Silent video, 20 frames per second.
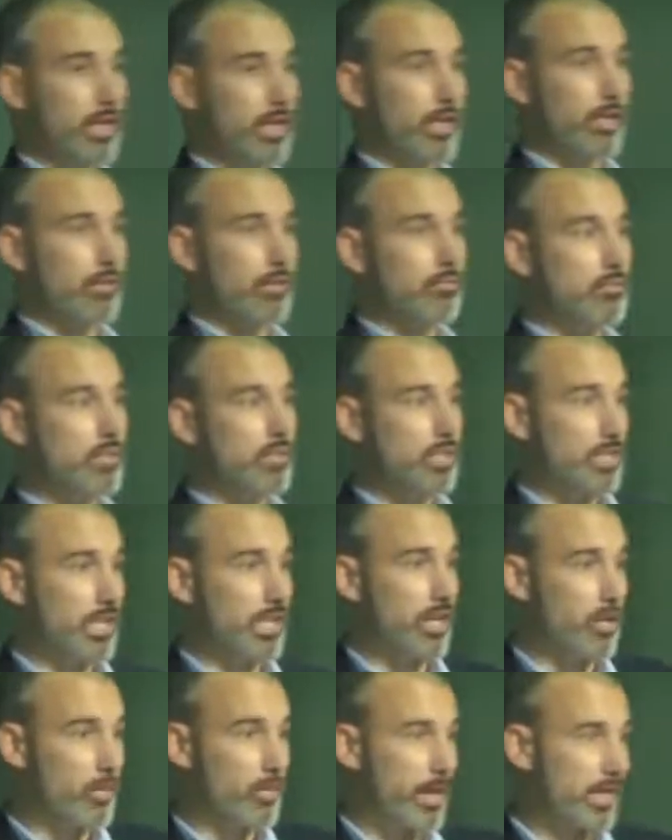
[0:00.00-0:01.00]
that,
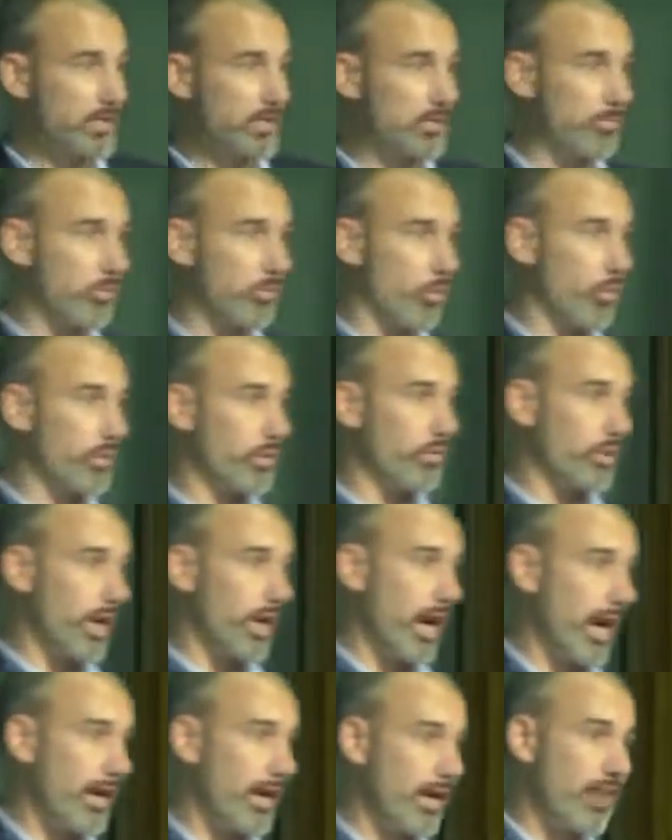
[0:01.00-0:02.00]
it, that the airbags
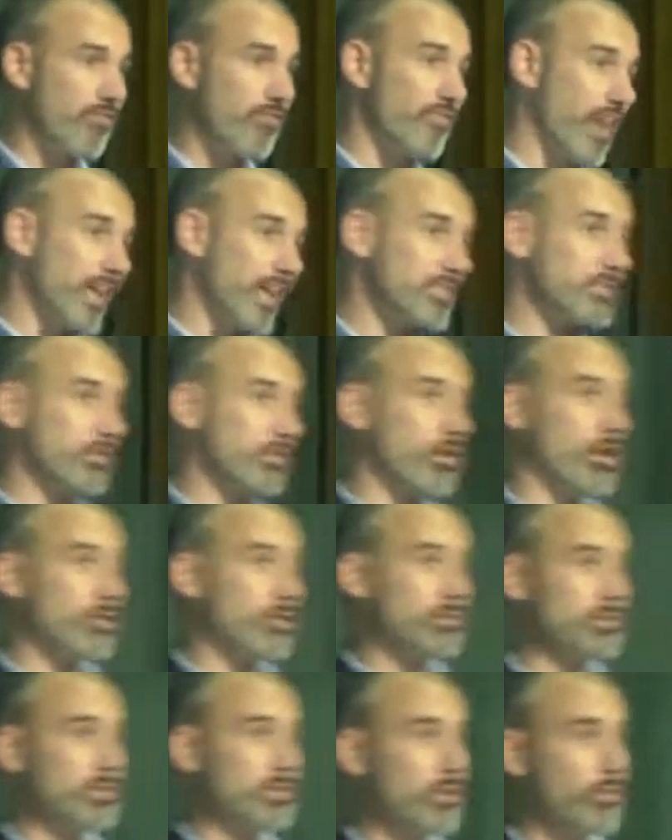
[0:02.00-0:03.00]
deployed or not, how
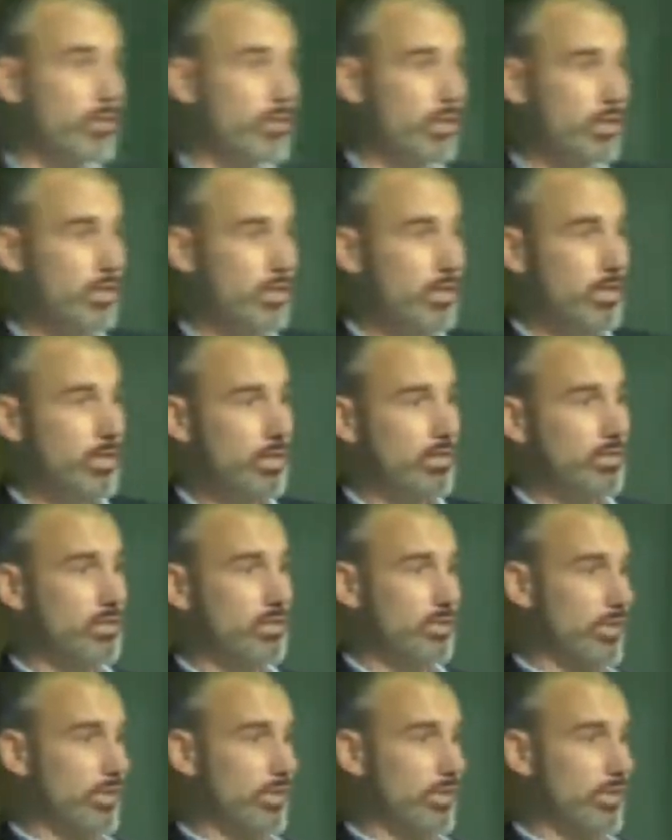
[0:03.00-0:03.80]
fast the car was going,